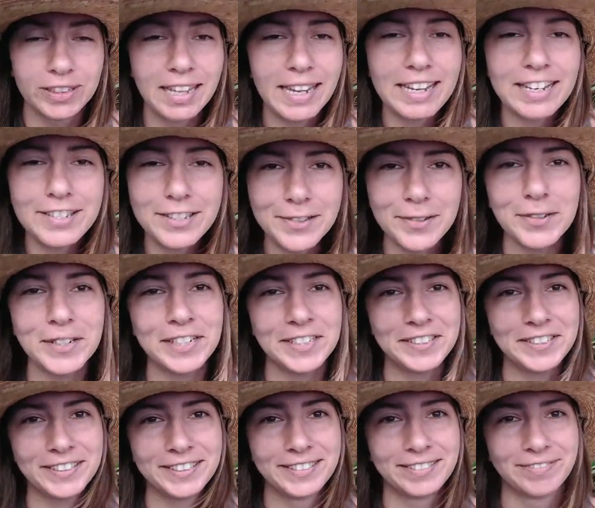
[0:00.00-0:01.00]
like
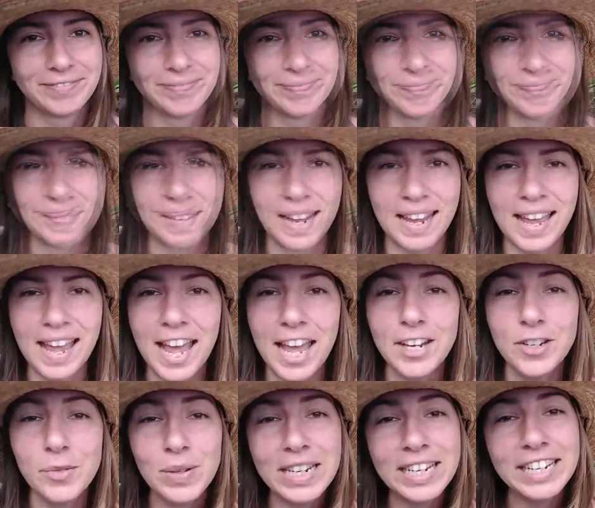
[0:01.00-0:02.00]
soil.
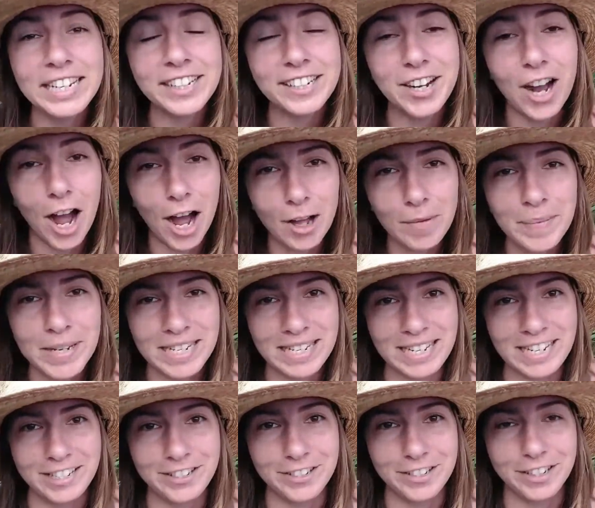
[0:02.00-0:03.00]
And we can copy
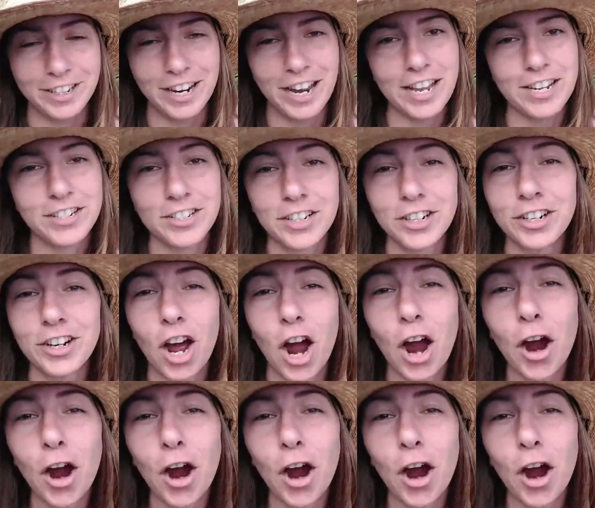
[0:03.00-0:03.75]
nature and turn